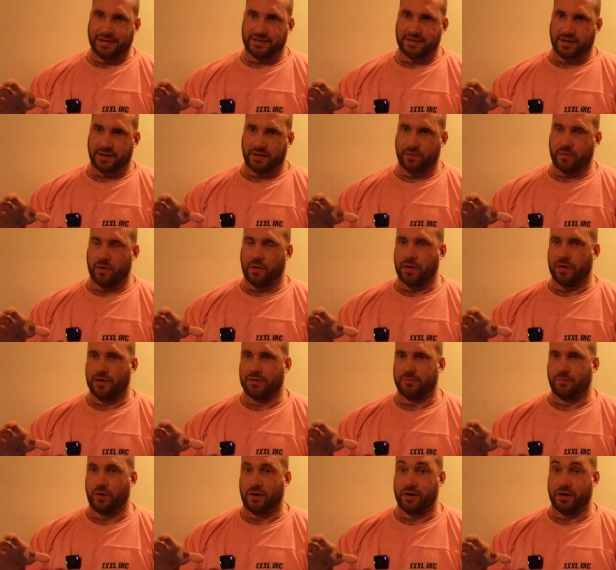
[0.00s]
So uh,
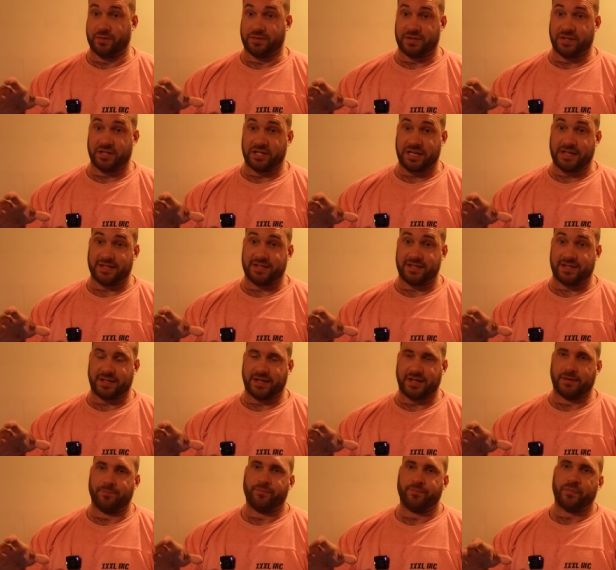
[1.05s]
what I was
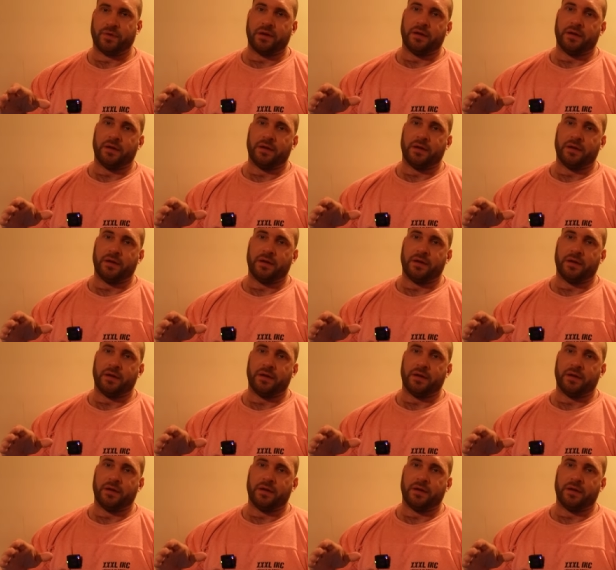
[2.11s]
suggesting